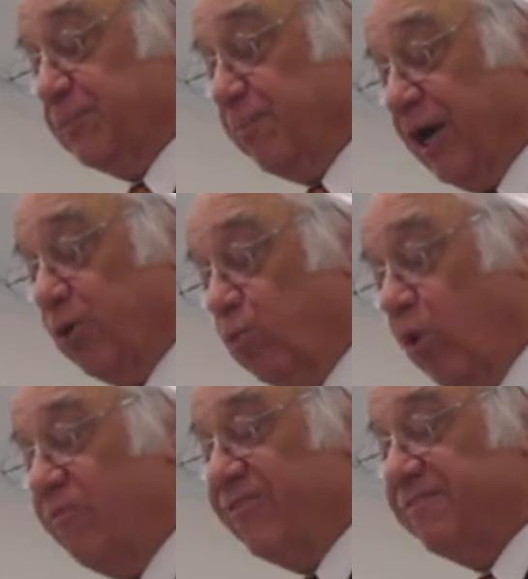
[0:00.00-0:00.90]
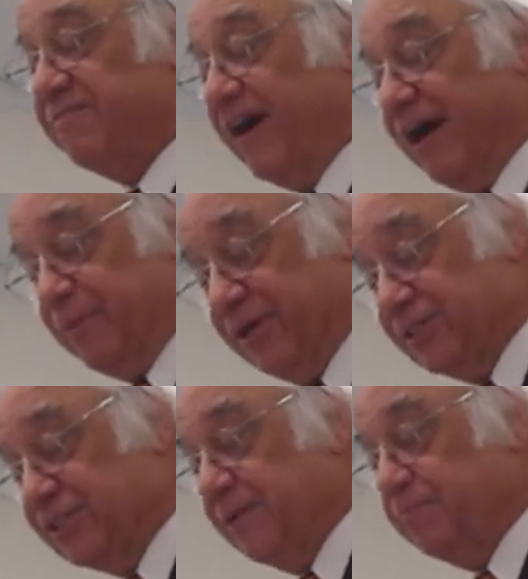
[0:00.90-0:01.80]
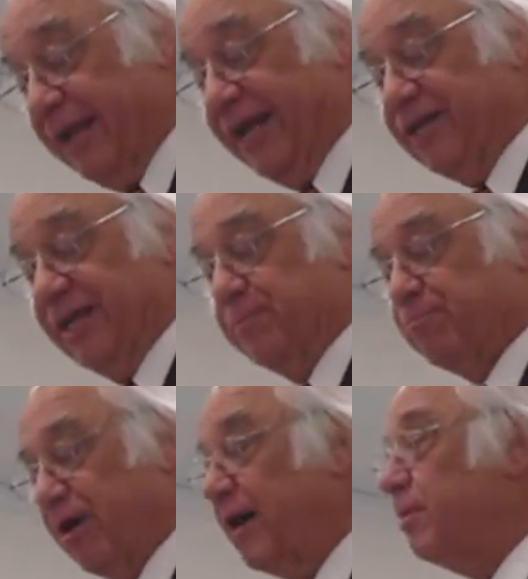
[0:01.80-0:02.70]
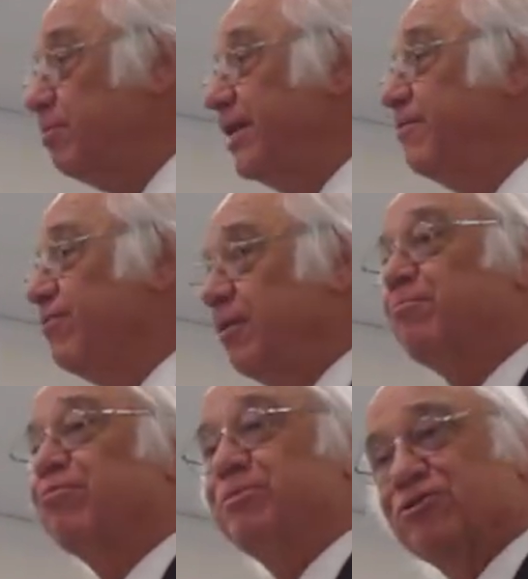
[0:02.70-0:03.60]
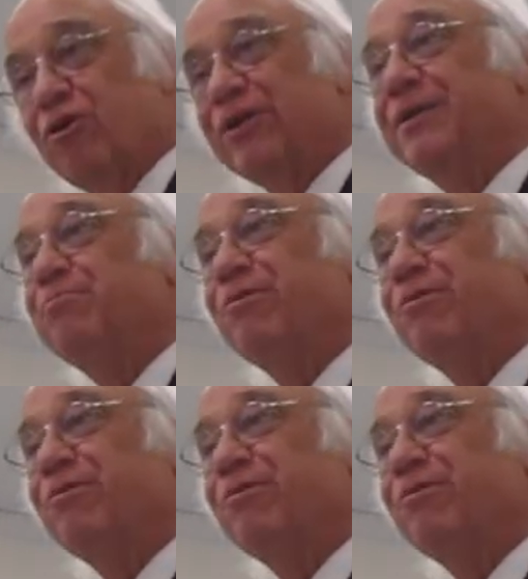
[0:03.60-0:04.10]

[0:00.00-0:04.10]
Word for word: upon woven fibers made improbably from petroleum